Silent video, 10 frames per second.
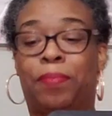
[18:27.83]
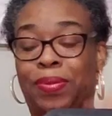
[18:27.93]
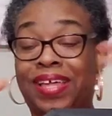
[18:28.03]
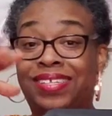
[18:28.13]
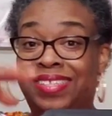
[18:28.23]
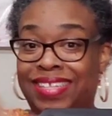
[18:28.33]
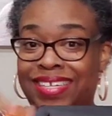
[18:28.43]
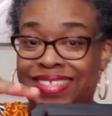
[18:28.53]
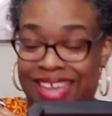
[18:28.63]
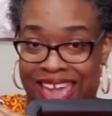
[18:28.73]
plus
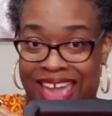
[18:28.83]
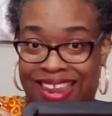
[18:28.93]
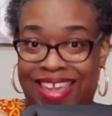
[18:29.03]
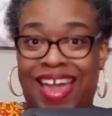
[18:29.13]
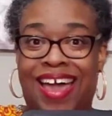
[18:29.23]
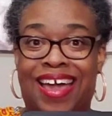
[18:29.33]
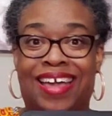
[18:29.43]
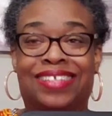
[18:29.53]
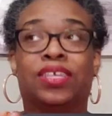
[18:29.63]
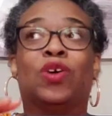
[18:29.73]
this caddy,
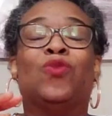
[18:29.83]
guys,